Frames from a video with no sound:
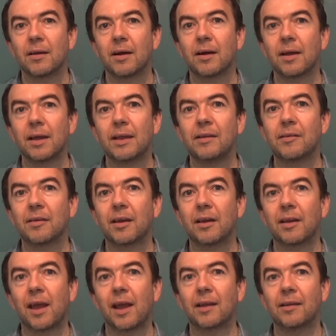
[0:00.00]
our
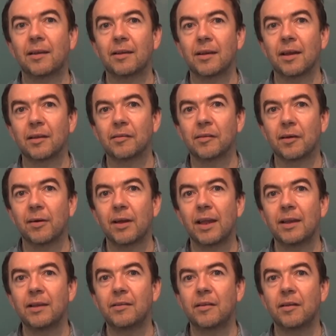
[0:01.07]
interconnectedness, our
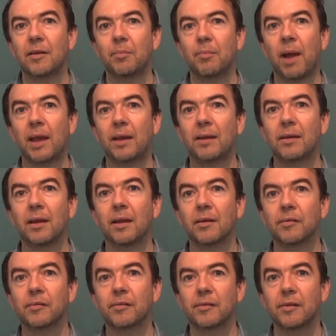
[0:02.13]

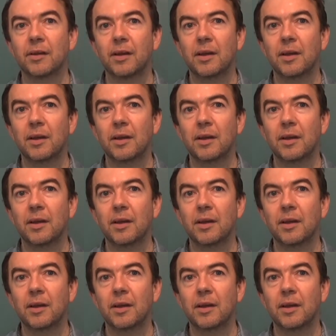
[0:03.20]
interdependence.